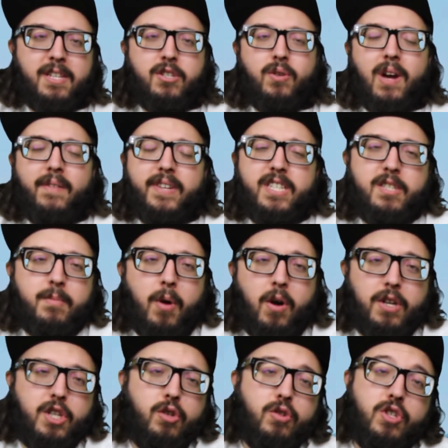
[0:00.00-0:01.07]
They do have a
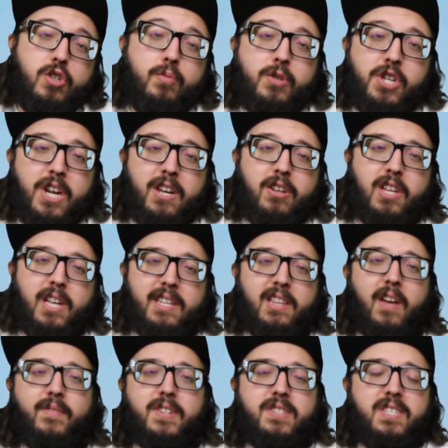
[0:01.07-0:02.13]
small YouTube channel. I'd
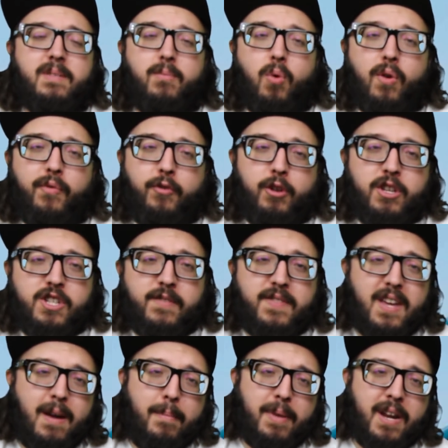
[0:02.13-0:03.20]
love to see more footage of
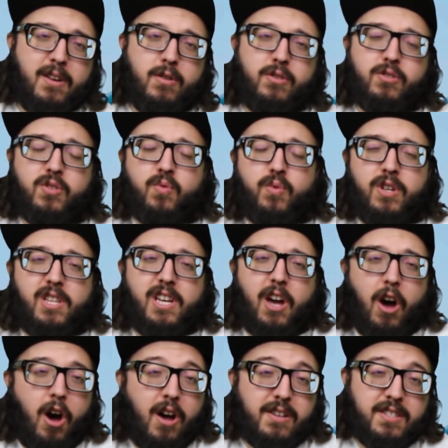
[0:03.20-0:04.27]
them, but I know there's a really
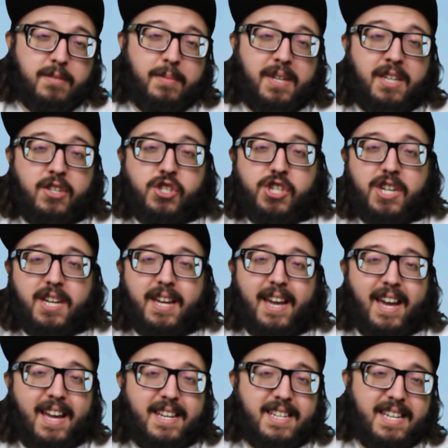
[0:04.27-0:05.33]
awesome EG
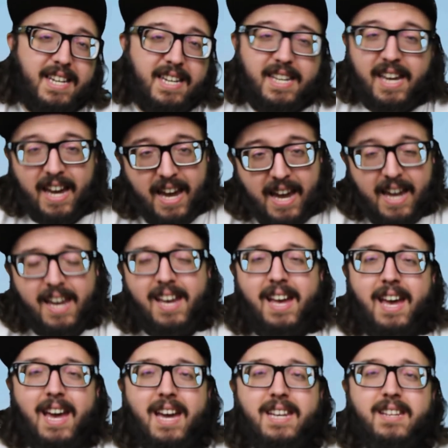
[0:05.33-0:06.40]
and EK,
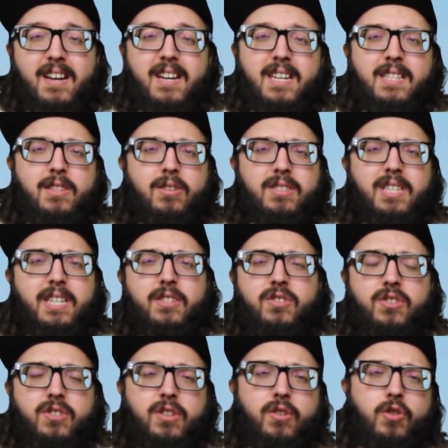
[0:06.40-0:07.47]
and it looks like it's
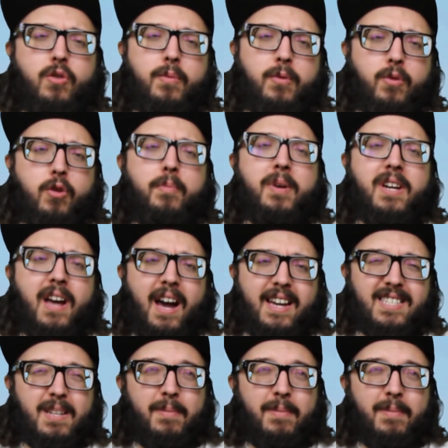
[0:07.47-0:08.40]
just a group of guys.